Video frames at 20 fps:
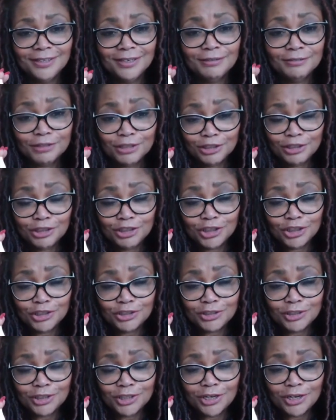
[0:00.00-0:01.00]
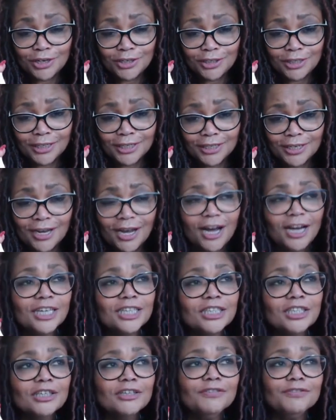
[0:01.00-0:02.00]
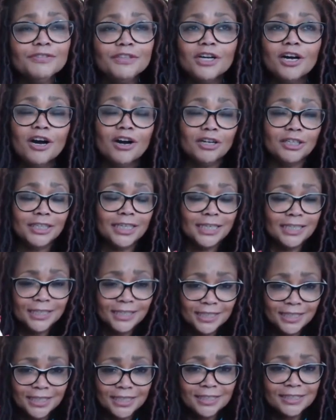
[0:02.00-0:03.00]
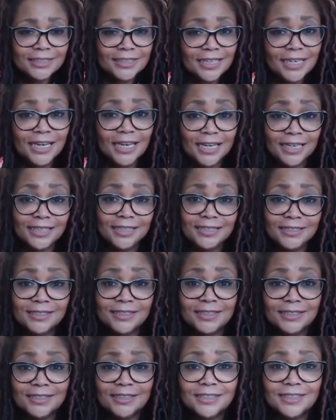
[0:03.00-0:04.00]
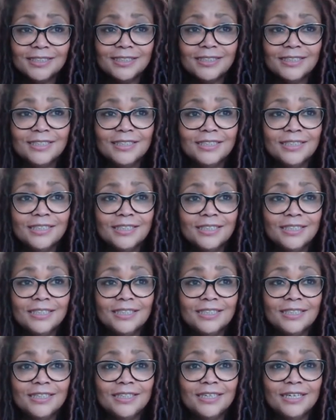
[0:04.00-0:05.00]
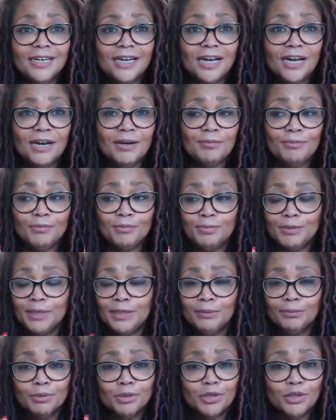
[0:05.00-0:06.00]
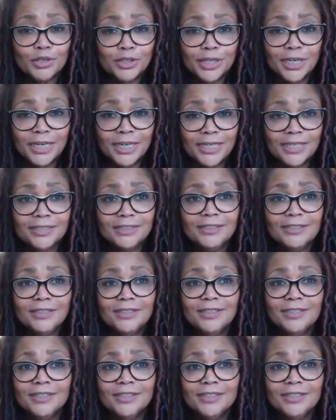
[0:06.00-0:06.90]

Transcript: I'm going to juice garlic. I love garlic to eat when I'm cooking.